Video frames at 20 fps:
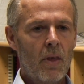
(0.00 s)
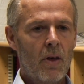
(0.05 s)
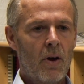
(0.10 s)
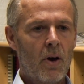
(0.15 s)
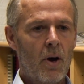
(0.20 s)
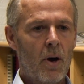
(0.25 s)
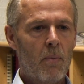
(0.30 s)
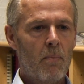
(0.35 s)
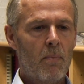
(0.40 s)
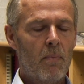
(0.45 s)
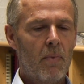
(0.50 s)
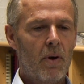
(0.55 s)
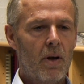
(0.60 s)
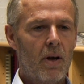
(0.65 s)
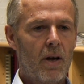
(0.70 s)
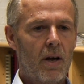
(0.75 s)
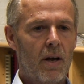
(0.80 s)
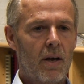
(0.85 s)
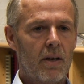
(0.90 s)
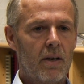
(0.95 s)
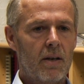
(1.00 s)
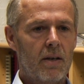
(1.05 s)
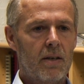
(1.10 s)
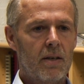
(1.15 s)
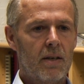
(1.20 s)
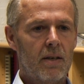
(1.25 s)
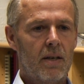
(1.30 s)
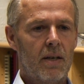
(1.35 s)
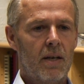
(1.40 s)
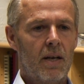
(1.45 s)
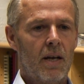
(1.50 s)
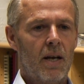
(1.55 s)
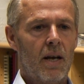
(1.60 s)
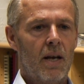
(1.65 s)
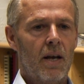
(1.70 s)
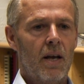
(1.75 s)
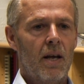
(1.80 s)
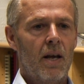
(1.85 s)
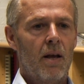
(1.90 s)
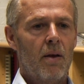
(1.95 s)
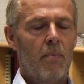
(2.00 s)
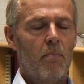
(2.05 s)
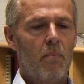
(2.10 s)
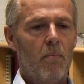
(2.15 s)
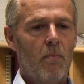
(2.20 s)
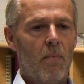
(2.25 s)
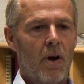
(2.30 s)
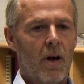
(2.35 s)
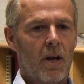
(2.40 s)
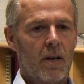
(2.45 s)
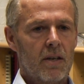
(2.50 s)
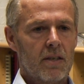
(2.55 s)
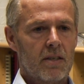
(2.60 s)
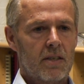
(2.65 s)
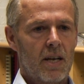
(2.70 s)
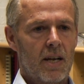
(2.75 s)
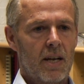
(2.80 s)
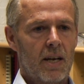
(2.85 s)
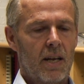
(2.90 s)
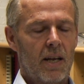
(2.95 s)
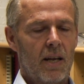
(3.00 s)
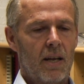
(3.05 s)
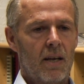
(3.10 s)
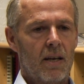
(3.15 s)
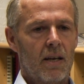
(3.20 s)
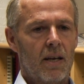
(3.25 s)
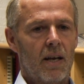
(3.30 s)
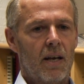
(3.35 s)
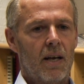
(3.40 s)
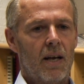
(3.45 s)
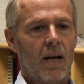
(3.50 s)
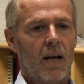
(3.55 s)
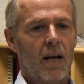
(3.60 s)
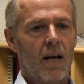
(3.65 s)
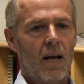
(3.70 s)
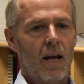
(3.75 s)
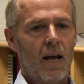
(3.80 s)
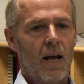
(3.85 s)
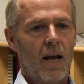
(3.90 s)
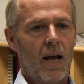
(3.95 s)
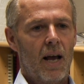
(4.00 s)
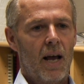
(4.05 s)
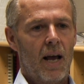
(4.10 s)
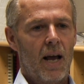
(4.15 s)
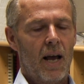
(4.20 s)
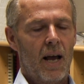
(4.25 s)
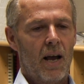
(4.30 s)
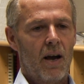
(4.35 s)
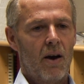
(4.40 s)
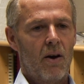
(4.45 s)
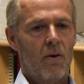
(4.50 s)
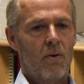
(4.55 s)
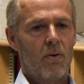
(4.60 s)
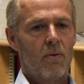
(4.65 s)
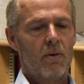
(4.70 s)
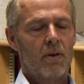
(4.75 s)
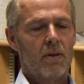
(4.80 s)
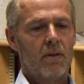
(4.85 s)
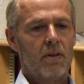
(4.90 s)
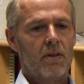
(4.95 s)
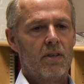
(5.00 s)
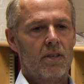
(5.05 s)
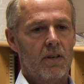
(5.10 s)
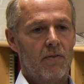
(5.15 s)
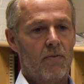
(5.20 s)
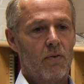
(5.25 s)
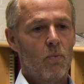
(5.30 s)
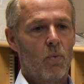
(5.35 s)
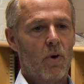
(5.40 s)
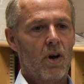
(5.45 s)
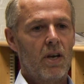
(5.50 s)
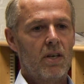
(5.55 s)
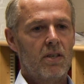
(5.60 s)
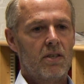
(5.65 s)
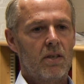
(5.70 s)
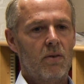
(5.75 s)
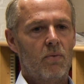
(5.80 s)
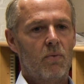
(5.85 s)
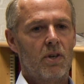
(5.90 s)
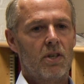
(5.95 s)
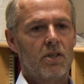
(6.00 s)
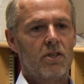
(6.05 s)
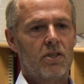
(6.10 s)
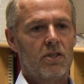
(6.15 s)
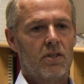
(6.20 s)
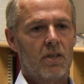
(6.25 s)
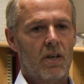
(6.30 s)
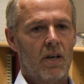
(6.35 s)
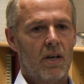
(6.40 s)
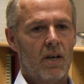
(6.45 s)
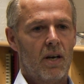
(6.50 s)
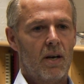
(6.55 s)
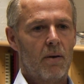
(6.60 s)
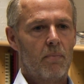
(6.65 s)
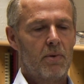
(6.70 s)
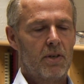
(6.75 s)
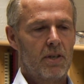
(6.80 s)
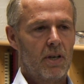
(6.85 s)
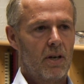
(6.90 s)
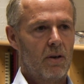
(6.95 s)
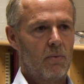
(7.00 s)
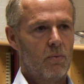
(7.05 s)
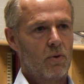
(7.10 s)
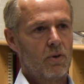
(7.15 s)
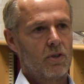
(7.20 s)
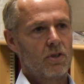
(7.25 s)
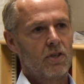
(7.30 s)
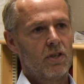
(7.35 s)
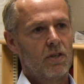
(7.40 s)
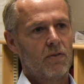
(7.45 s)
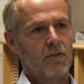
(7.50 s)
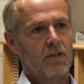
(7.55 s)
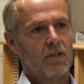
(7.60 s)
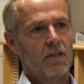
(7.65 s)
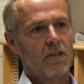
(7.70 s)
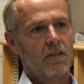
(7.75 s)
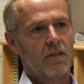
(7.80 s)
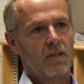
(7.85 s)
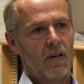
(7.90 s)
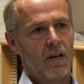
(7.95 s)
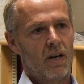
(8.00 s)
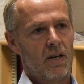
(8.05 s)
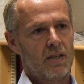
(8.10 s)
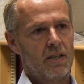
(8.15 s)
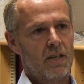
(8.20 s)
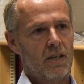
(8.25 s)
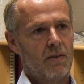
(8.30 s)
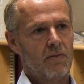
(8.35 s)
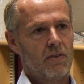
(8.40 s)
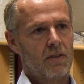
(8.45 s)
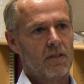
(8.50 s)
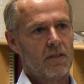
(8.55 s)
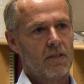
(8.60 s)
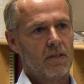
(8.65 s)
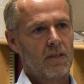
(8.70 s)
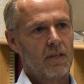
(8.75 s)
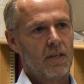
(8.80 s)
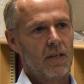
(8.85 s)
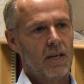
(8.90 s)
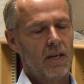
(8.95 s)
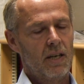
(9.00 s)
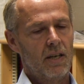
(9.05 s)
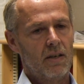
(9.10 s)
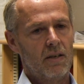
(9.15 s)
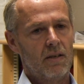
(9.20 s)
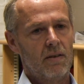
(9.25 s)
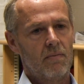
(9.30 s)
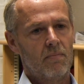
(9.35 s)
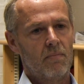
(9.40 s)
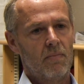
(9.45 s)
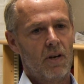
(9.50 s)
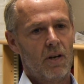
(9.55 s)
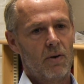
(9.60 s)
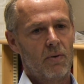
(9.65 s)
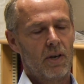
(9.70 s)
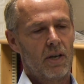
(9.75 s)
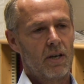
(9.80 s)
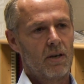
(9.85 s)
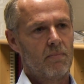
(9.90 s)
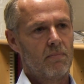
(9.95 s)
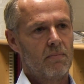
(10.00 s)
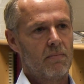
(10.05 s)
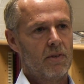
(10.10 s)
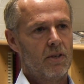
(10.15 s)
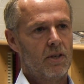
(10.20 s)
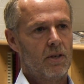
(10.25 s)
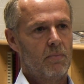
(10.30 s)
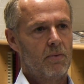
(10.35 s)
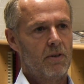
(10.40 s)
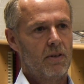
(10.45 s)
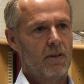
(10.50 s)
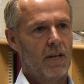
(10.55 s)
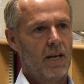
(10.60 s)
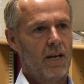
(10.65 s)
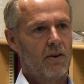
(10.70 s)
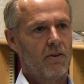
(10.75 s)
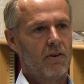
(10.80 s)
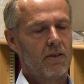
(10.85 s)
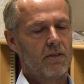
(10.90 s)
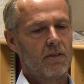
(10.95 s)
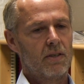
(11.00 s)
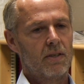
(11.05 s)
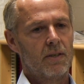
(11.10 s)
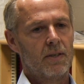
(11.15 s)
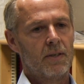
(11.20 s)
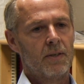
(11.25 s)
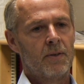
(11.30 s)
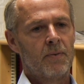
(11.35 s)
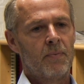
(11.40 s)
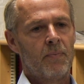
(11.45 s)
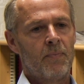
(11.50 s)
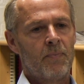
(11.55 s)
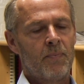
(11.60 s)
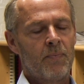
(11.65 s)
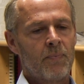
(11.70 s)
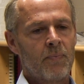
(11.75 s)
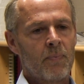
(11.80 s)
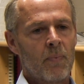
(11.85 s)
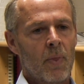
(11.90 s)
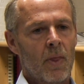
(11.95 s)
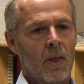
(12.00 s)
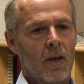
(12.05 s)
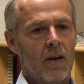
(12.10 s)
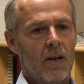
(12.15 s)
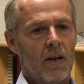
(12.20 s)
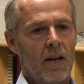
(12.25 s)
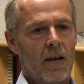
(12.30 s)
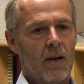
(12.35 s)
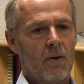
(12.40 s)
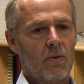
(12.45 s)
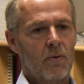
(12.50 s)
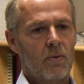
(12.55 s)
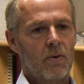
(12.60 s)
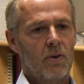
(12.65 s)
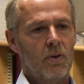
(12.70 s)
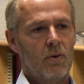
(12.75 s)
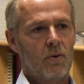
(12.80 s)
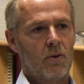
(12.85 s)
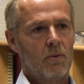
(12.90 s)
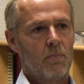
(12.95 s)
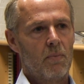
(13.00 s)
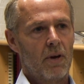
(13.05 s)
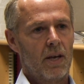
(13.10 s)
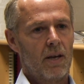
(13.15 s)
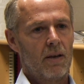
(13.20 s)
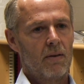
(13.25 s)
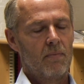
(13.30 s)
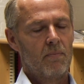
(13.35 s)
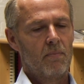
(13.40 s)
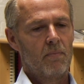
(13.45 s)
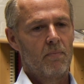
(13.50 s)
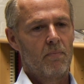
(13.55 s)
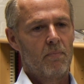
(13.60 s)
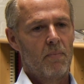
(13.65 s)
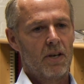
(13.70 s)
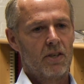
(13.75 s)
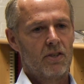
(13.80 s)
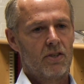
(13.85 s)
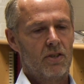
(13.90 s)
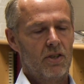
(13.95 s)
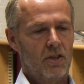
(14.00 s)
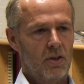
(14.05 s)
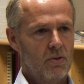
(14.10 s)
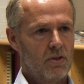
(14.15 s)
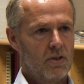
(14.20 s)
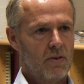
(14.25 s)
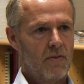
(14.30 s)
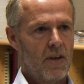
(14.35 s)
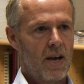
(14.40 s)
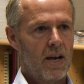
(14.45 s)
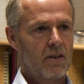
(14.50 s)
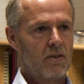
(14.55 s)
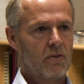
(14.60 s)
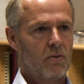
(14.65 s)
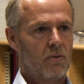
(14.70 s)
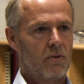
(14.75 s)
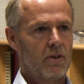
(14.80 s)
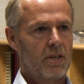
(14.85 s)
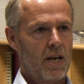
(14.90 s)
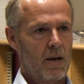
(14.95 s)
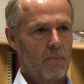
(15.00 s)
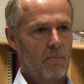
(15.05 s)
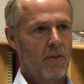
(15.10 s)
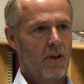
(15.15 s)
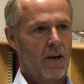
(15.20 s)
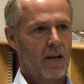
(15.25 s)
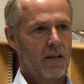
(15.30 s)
and understanding how the different ways in which particularly water services are delivered in low-income urban areas and how you could make best use of that or adapt